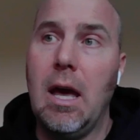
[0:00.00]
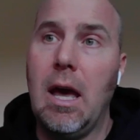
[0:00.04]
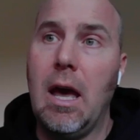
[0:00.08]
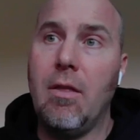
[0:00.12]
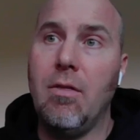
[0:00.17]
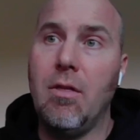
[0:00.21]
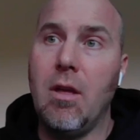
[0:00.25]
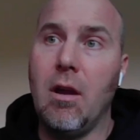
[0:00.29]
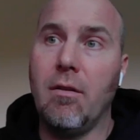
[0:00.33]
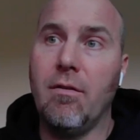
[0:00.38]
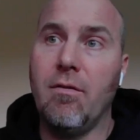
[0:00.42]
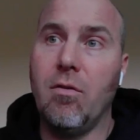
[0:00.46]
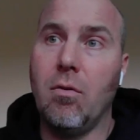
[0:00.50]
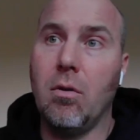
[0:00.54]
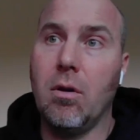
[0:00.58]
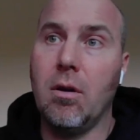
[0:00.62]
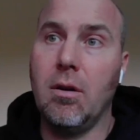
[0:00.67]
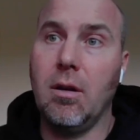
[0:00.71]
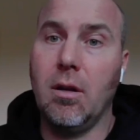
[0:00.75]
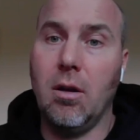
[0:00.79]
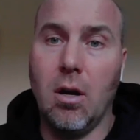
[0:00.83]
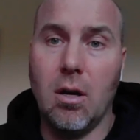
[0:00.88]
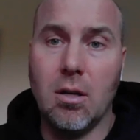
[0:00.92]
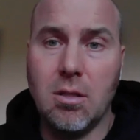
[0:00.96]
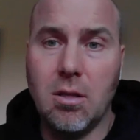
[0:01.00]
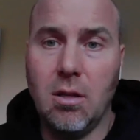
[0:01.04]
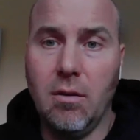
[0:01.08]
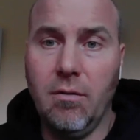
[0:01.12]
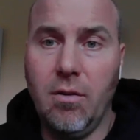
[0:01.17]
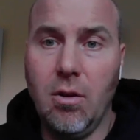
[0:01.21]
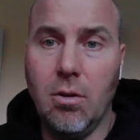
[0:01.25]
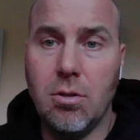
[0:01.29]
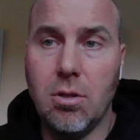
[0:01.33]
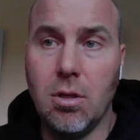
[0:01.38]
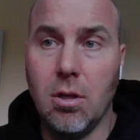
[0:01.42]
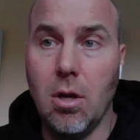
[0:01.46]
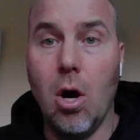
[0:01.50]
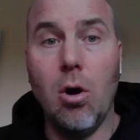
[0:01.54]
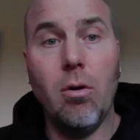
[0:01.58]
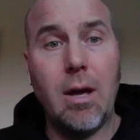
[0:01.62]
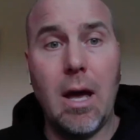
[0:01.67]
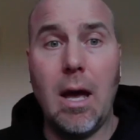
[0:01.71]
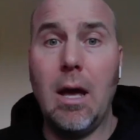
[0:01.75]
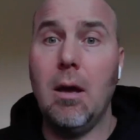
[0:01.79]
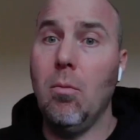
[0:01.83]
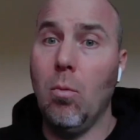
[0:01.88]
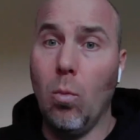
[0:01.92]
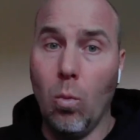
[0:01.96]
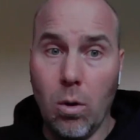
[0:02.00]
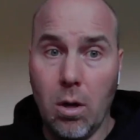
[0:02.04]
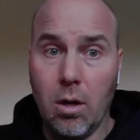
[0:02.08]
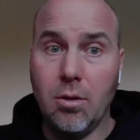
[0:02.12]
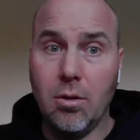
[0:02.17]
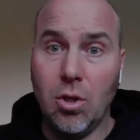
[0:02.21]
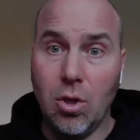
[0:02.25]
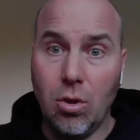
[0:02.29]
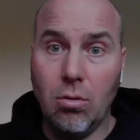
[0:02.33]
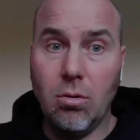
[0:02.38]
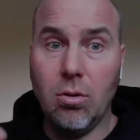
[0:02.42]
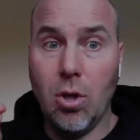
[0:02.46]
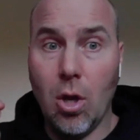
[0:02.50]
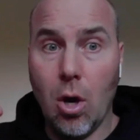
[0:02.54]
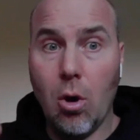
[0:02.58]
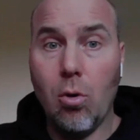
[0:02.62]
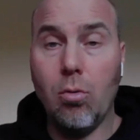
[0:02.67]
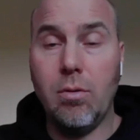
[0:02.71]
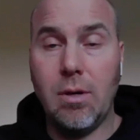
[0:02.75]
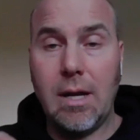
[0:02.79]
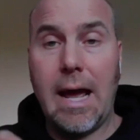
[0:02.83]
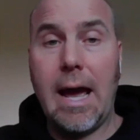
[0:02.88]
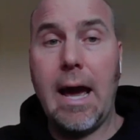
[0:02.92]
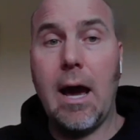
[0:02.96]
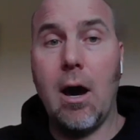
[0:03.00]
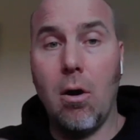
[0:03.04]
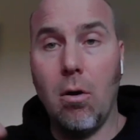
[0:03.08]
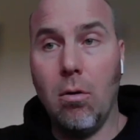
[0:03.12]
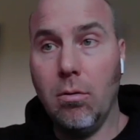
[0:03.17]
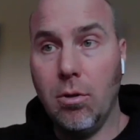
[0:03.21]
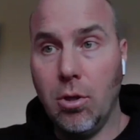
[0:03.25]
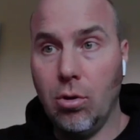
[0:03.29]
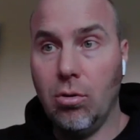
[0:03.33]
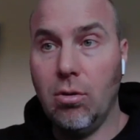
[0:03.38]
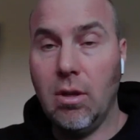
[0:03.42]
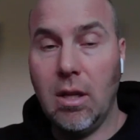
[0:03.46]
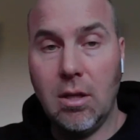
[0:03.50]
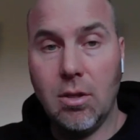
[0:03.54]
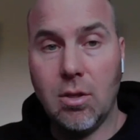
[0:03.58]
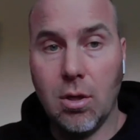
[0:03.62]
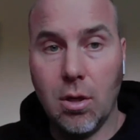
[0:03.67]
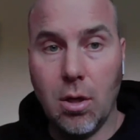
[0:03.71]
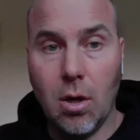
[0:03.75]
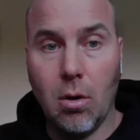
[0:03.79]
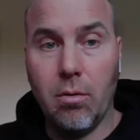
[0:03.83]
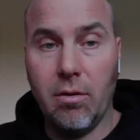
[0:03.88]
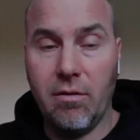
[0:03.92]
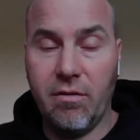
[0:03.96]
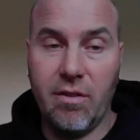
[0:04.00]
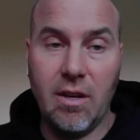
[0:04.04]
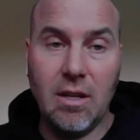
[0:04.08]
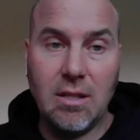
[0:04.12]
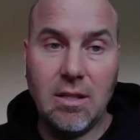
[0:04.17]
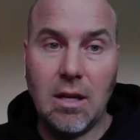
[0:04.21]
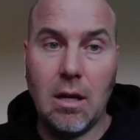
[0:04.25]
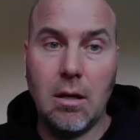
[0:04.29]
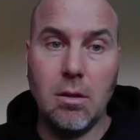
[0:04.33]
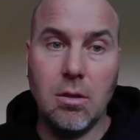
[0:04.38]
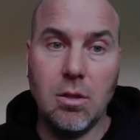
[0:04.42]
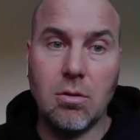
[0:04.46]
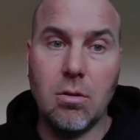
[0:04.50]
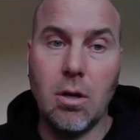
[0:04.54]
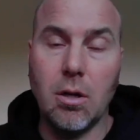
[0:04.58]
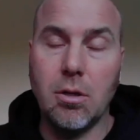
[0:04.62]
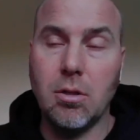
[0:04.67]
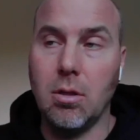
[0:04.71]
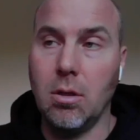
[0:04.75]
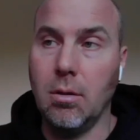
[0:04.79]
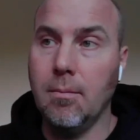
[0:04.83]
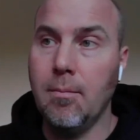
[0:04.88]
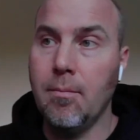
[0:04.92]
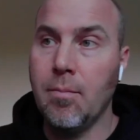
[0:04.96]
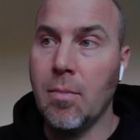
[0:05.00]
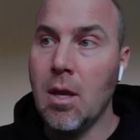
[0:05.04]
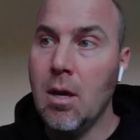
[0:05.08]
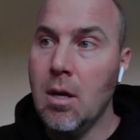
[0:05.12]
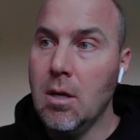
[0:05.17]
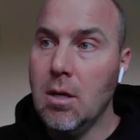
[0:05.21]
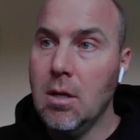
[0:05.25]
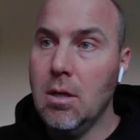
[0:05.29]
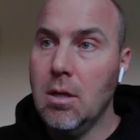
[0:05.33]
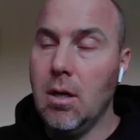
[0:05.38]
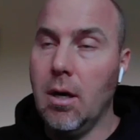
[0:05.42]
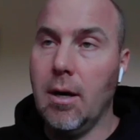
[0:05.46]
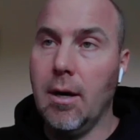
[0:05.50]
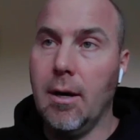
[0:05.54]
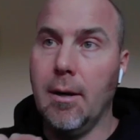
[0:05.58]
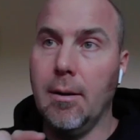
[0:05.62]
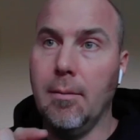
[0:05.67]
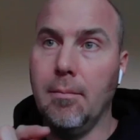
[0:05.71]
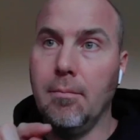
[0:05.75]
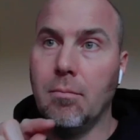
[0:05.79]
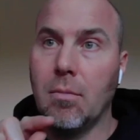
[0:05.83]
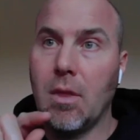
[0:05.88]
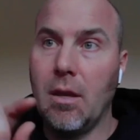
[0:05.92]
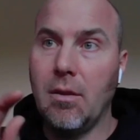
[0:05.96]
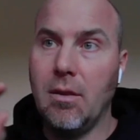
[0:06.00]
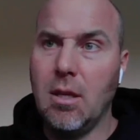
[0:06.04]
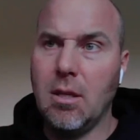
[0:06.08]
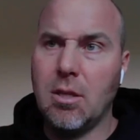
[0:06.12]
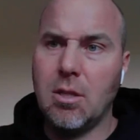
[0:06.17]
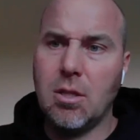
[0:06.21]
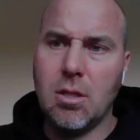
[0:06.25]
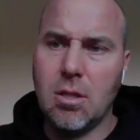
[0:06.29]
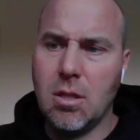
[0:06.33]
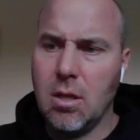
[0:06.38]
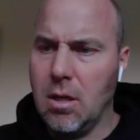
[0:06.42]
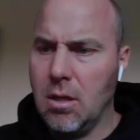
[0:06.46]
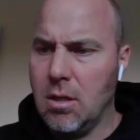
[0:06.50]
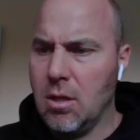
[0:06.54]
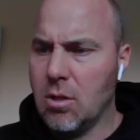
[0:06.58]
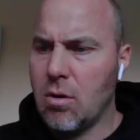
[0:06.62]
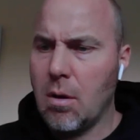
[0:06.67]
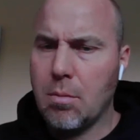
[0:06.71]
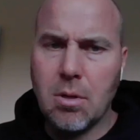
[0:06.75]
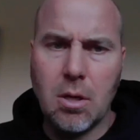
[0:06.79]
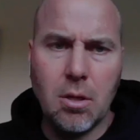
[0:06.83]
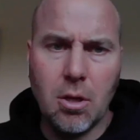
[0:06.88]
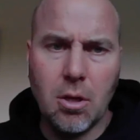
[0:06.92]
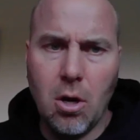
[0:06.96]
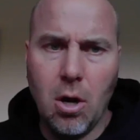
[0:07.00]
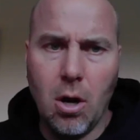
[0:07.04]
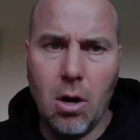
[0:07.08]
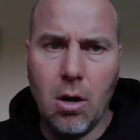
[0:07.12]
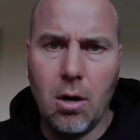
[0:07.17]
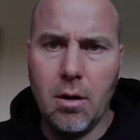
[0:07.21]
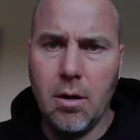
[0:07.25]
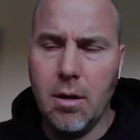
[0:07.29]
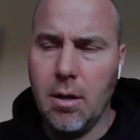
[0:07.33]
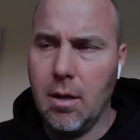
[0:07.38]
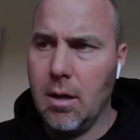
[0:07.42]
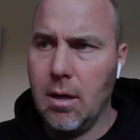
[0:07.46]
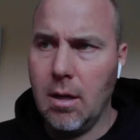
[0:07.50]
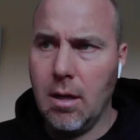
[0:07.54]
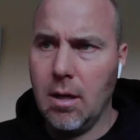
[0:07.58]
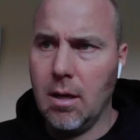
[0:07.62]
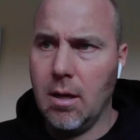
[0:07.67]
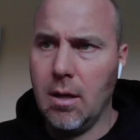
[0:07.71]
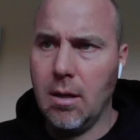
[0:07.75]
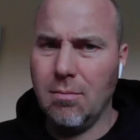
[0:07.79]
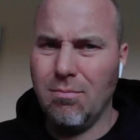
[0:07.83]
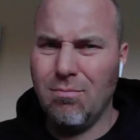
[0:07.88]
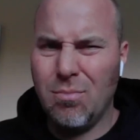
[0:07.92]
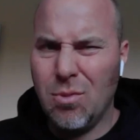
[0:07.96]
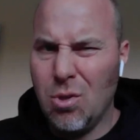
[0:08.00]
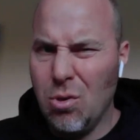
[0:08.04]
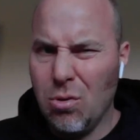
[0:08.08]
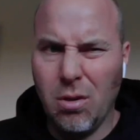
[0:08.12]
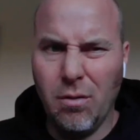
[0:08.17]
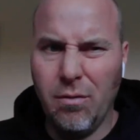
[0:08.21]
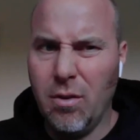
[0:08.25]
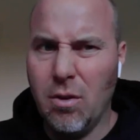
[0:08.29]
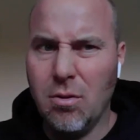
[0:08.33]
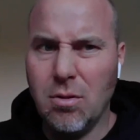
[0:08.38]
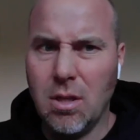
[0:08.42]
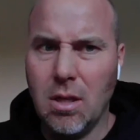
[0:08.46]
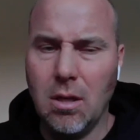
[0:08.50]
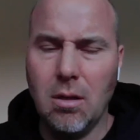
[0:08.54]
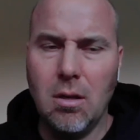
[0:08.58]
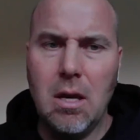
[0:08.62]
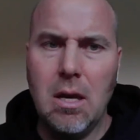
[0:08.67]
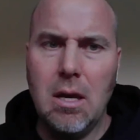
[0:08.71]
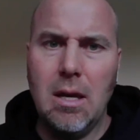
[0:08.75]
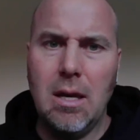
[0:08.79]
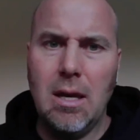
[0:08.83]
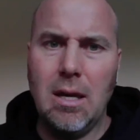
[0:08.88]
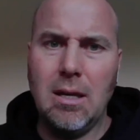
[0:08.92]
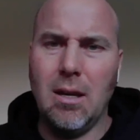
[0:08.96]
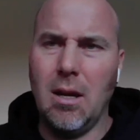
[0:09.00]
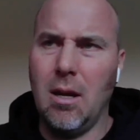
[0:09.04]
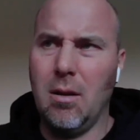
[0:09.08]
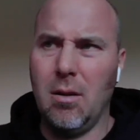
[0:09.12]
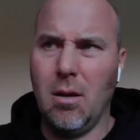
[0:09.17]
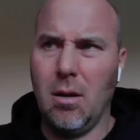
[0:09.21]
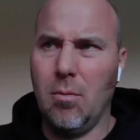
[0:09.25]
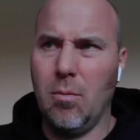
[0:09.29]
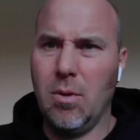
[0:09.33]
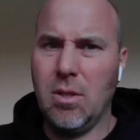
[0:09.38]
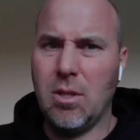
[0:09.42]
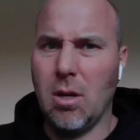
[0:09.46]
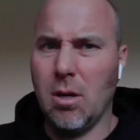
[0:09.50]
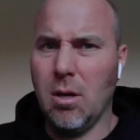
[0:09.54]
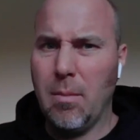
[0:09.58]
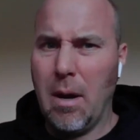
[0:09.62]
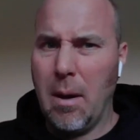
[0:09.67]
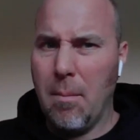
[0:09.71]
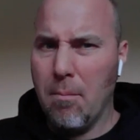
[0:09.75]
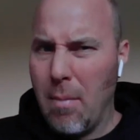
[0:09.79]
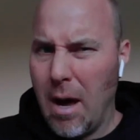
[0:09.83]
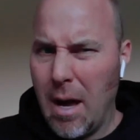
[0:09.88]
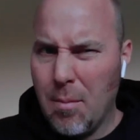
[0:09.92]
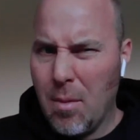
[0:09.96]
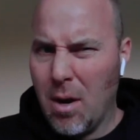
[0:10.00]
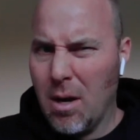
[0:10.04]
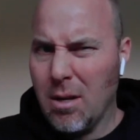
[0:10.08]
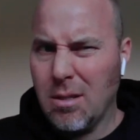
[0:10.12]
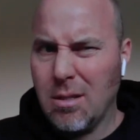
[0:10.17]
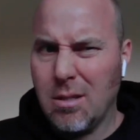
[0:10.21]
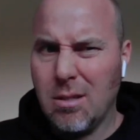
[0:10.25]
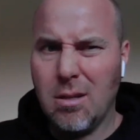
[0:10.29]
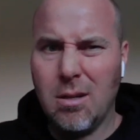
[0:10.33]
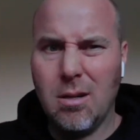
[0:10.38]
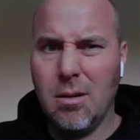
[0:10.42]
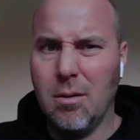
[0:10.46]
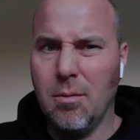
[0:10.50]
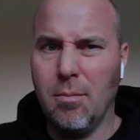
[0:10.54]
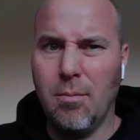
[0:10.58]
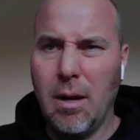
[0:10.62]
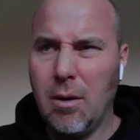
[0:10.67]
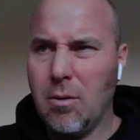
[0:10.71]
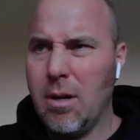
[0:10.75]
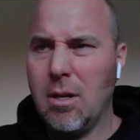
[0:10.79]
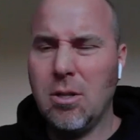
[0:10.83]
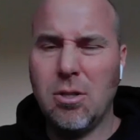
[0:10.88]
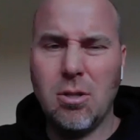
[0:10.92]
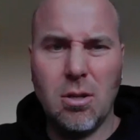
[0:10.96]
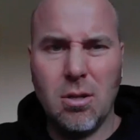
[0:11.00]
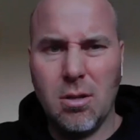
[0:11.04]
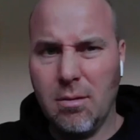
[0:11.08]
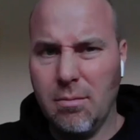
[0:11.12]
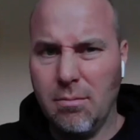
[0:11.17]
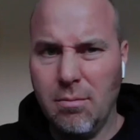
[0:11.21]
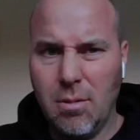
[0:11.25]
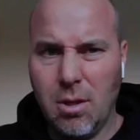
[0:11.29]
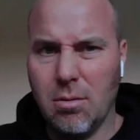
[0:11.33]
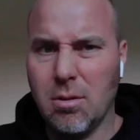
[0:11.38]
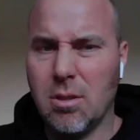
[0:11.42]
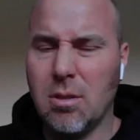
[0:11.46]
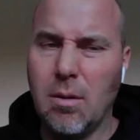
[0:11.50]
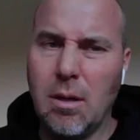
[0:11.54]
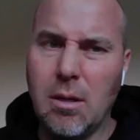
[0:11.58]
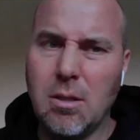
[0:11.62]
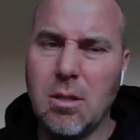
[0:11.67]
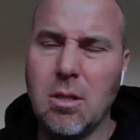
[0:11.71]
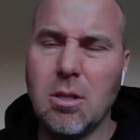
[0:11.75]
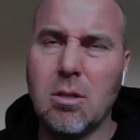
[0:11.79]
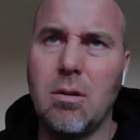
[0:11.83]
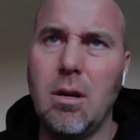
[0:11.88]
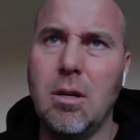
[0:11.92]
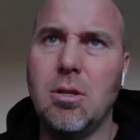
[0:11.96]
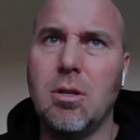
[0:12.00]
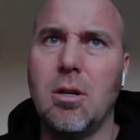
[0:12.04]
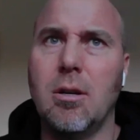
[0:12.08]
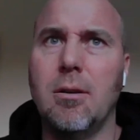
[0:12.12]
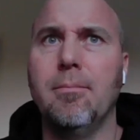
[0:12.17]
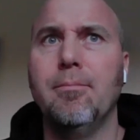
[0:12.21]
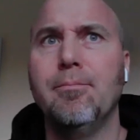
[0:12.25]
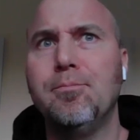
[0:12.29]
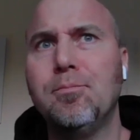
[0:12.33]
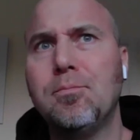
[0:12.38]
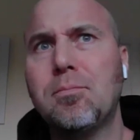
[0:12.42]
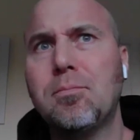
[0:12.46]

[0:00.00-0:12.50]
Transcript: and therefore it caused confusion. Okay, well, now you need to go and fix that instruction. This description on the card, too confusing. Are we talking about my monster or my creature, someone else's creature?